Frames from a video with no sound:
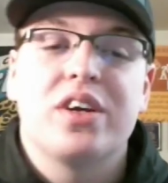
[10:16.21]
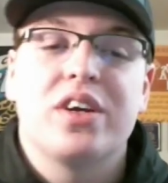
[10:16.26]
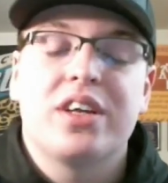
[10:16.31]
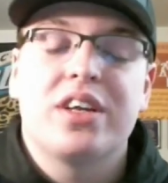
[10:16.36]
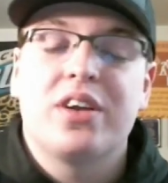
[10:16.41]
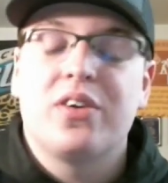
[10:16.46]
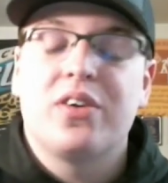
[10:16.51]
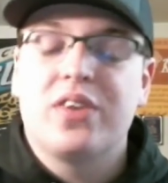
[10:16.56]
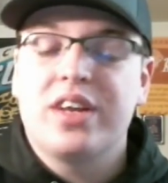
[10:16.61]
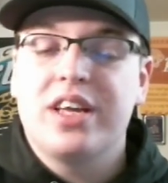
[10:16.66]
you
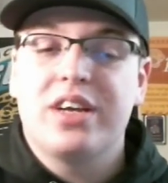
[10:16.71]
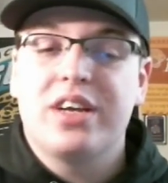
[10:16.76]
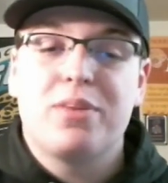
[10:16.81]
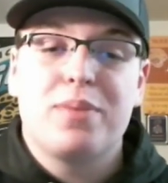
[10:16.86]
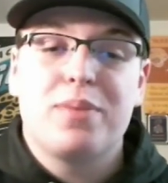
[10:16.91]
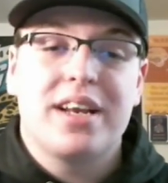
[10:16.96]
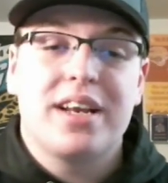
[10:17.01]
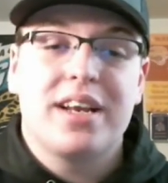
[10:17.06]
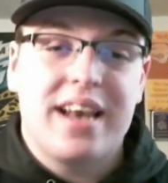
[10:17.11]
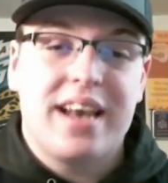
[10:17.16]
know, and he could
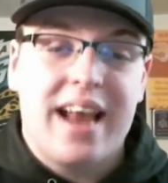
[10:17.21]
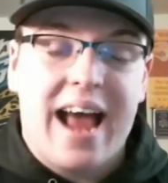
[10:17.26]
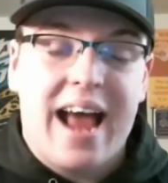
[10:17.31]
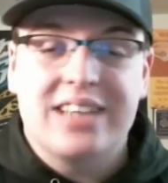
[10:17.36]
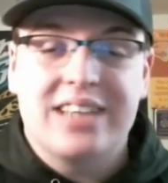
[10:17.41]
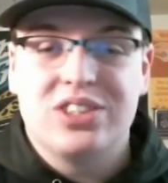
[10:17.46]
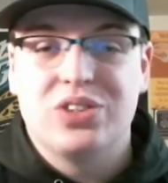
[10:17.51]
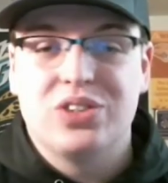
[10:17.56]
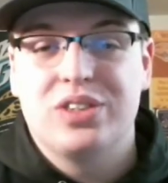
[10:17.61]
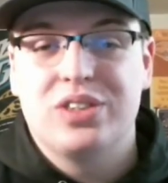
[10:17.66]
be a
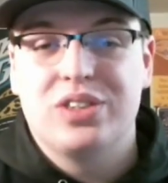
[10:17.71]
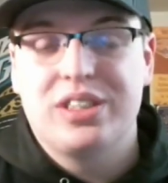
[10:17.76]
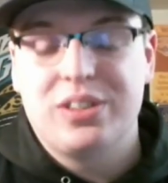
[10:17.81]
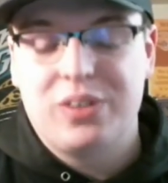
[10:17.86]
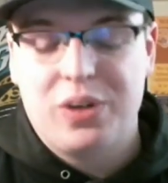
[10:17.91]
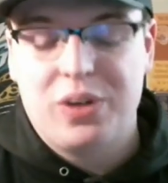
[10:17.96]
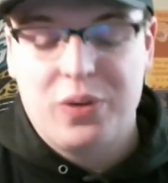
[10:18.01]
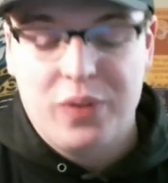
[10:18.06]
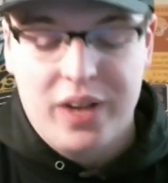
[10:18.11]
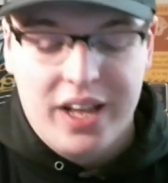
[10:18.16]
national
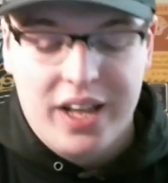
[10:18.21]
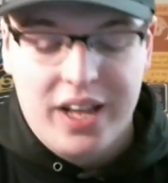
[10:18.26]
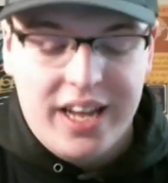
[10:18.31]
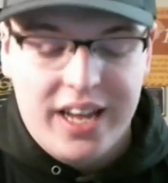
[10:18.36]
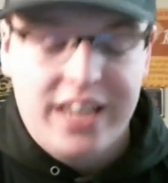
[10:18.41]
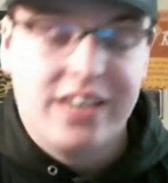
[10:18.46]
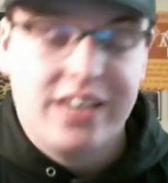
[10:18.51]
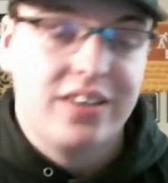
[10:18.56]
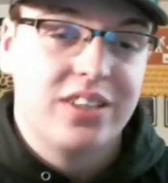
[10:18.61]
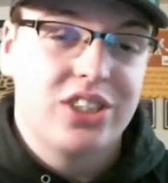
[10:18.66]
hero
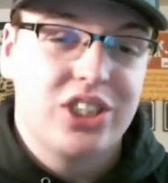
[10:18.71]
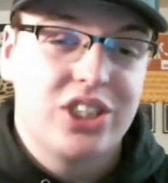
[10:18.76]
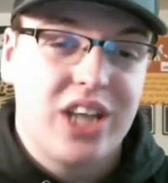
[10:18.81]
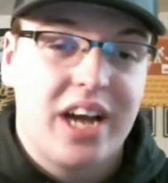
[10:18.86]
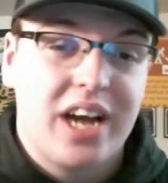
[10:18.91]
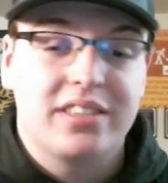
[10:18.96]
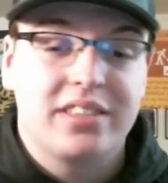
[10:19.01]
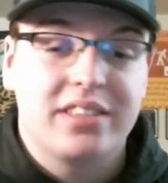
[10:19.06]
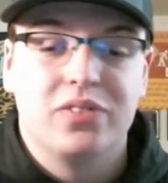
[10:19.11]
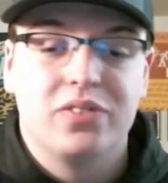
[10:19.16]
here in
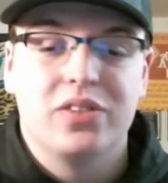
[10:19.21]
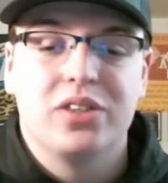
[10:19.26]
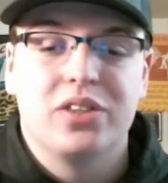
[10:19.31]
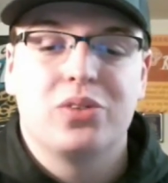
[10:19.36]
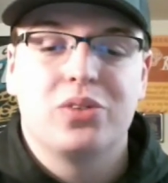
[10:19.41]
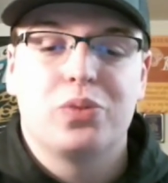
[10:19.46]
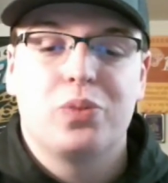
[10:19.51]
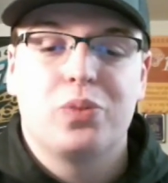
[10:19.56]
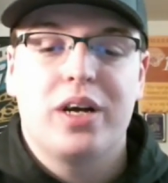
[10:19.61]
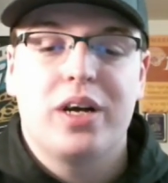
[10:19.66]
Jacksonville
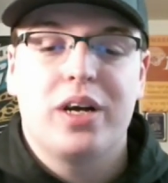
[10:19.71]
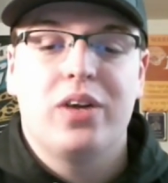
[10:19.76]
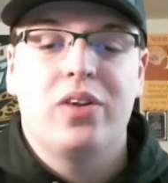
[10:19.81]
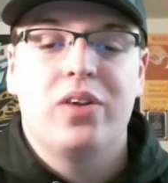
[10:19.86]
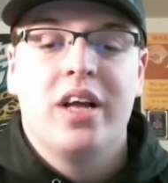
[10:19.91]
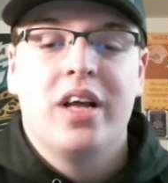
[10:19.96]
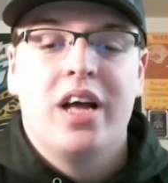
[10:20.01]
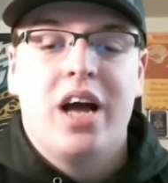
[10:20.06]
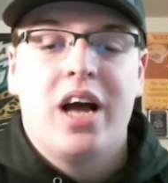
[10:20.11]
as well,